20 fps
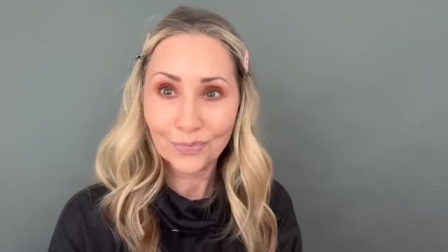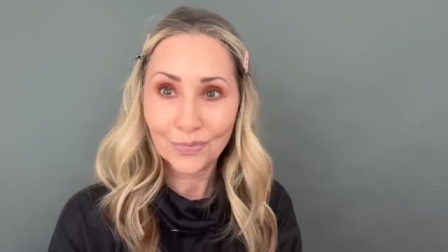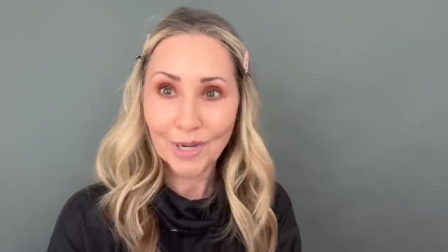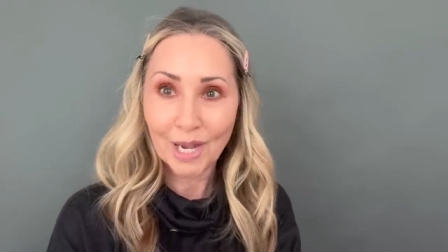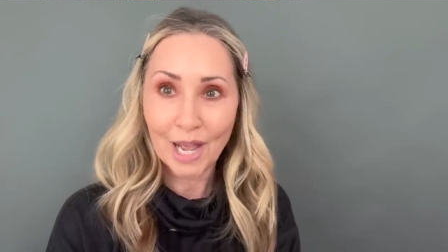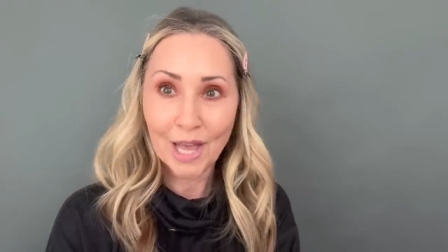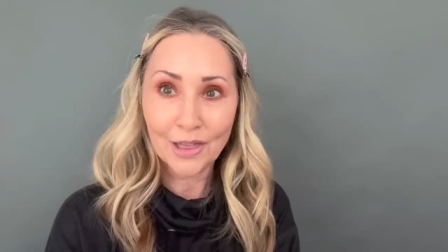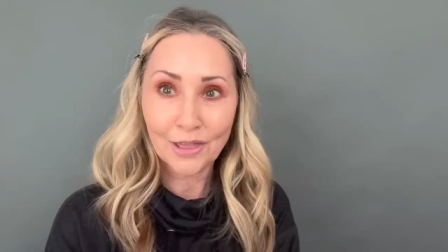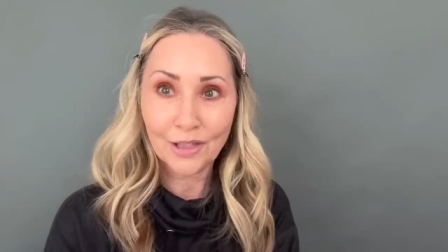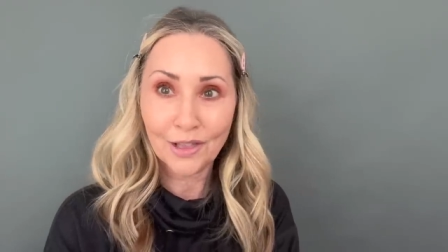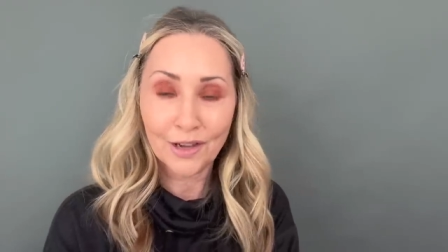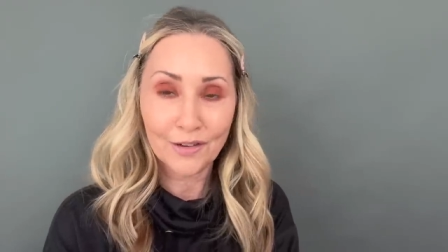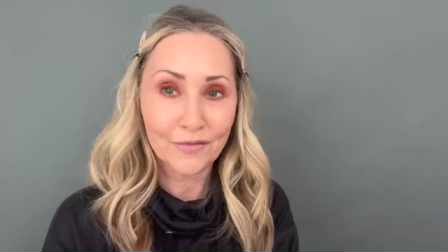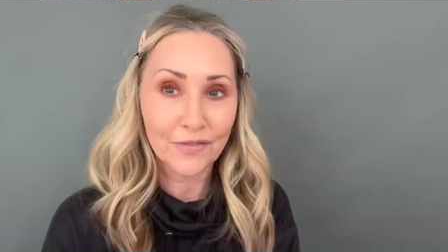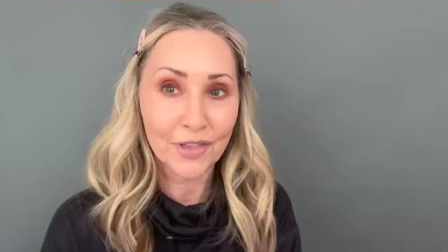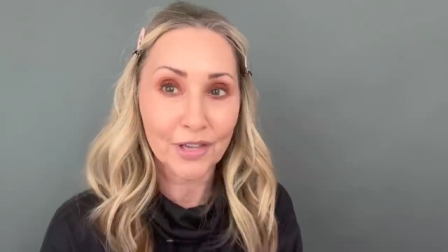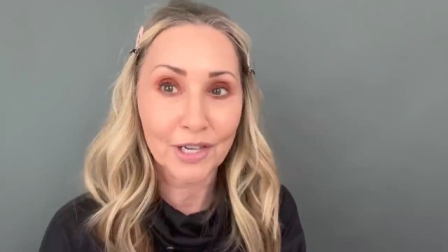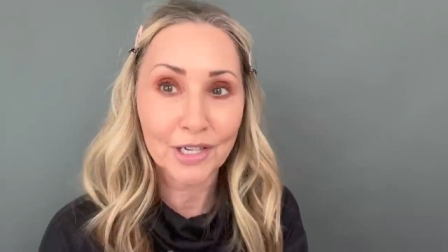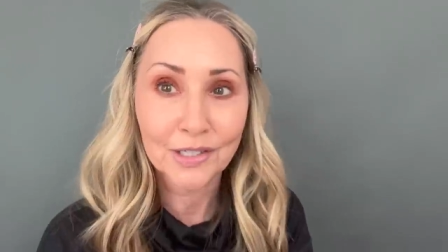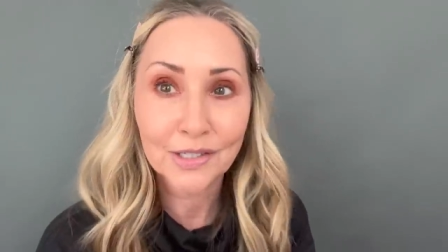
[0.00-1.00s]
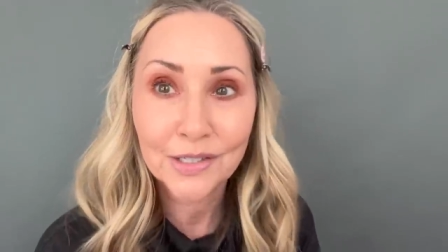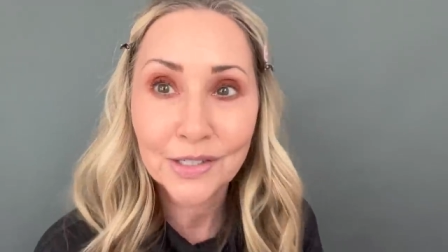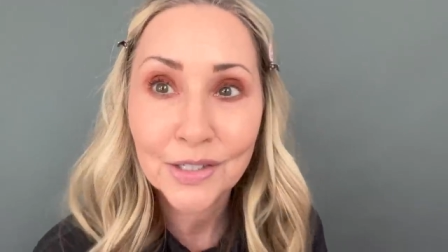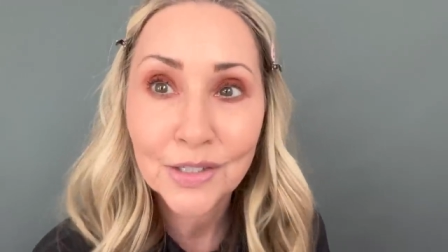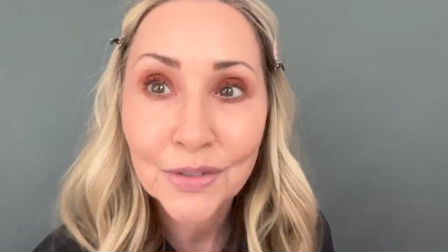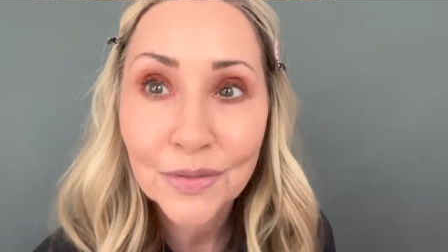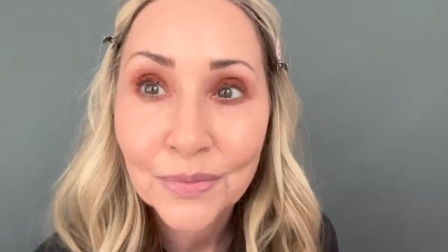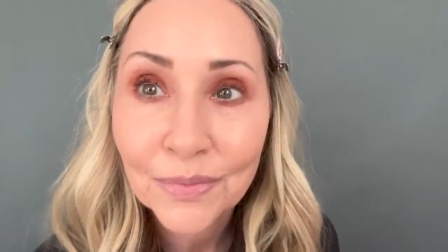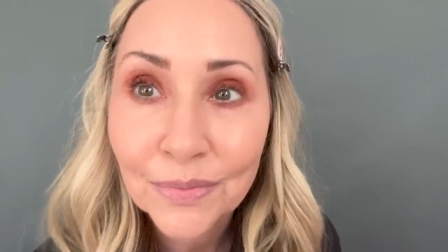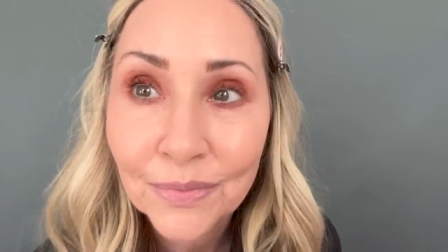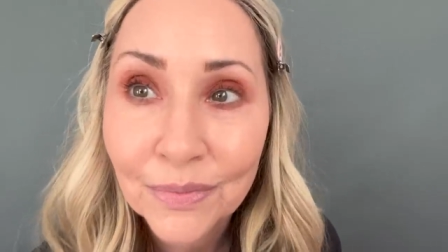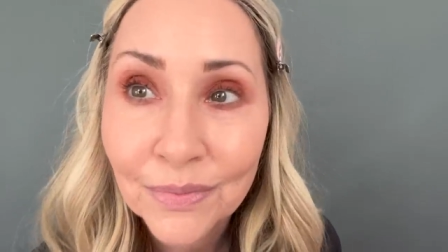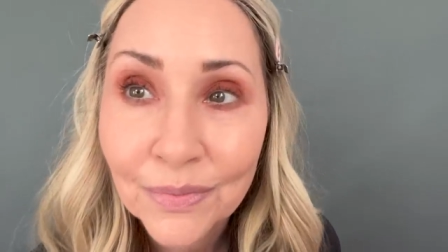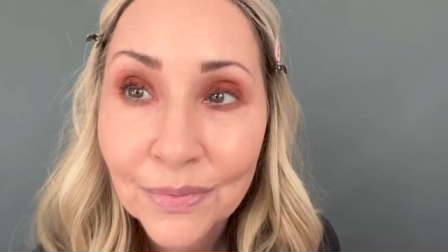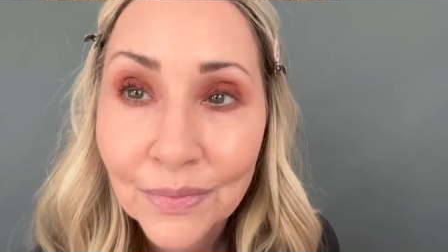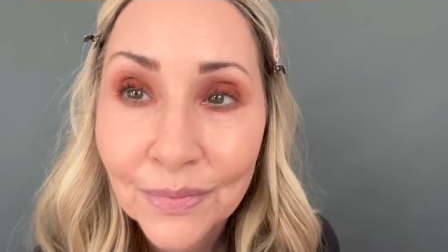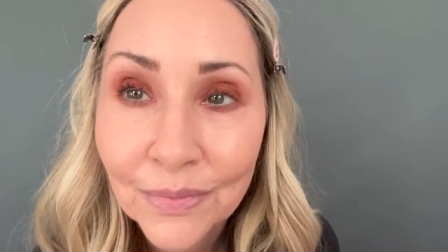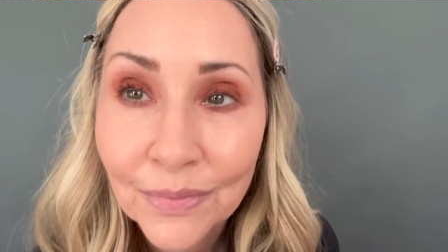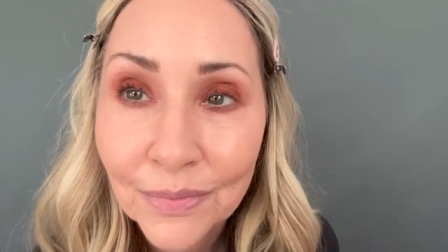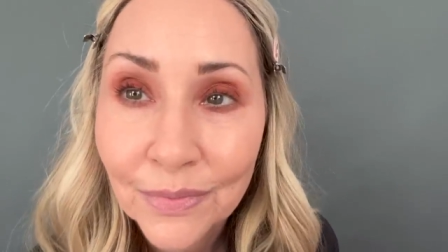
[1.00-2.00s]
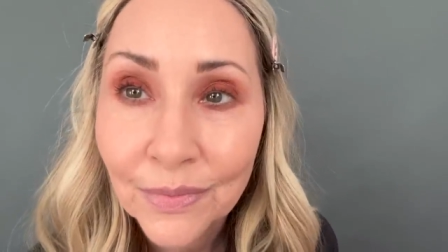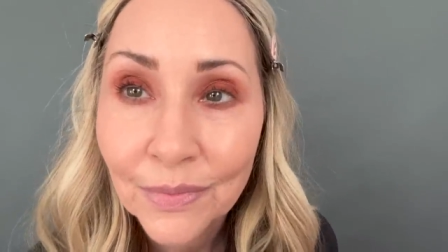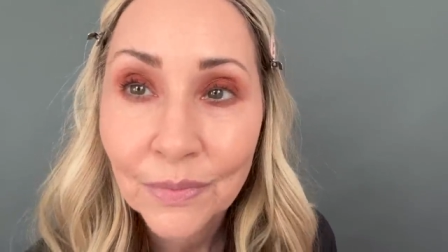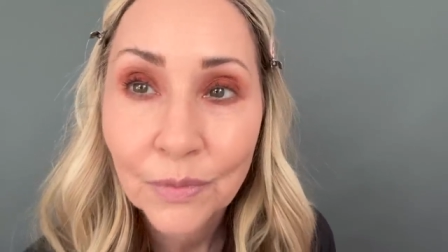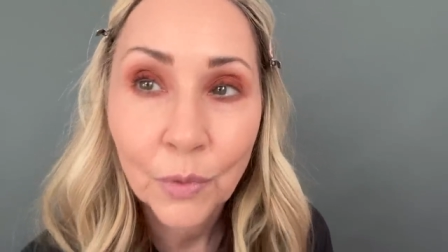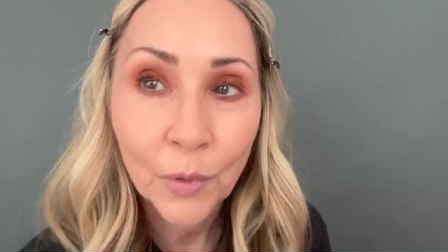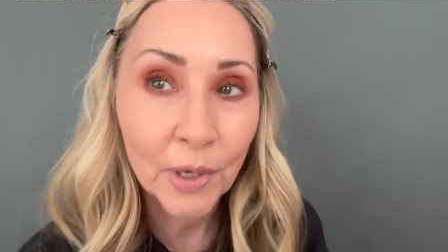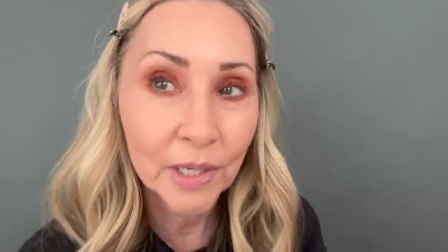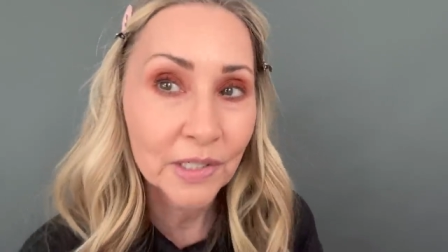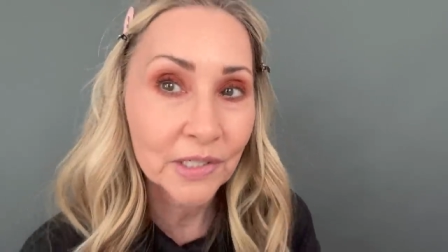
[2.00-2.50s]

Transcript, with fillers: I love this. Wait